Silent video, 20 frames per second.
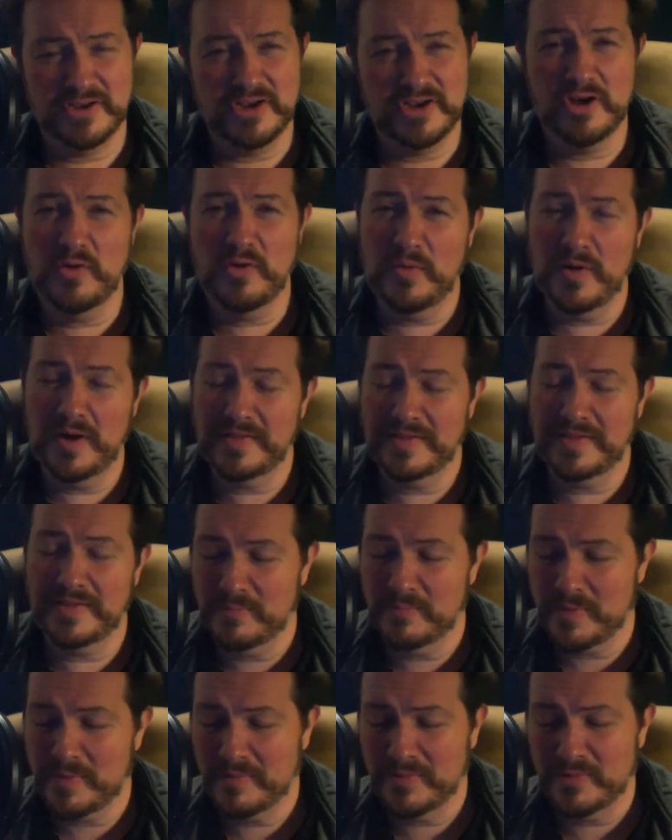You know what? They
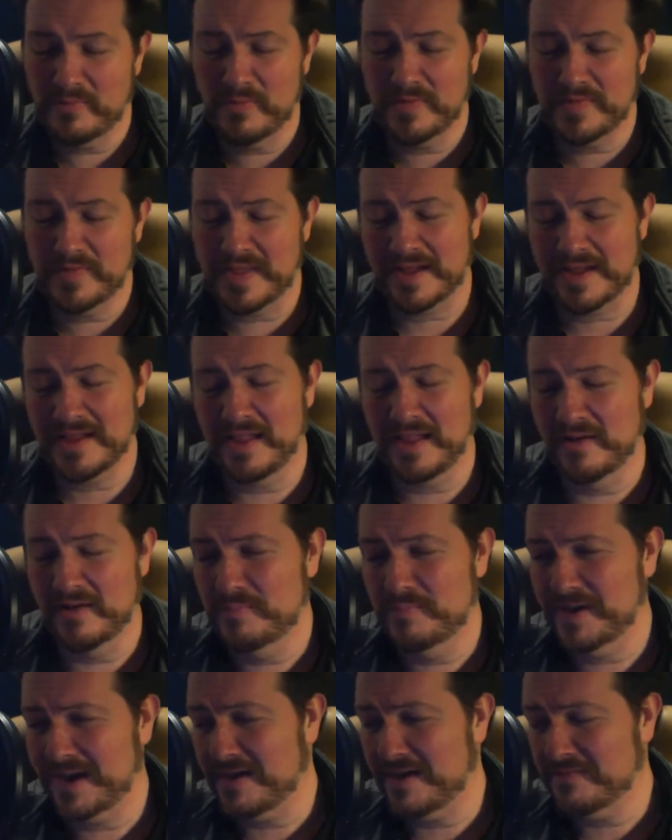probably weren't that color,
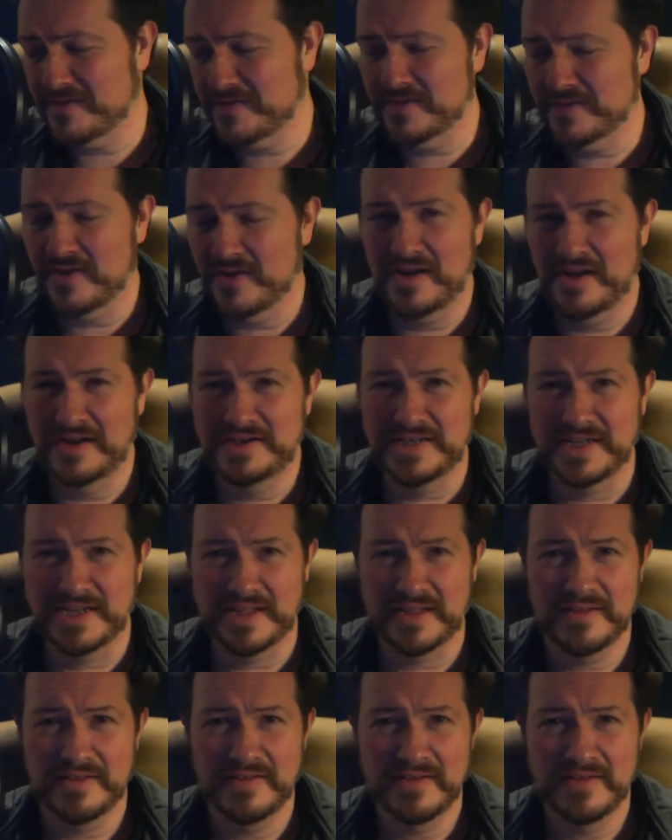but after the hunting.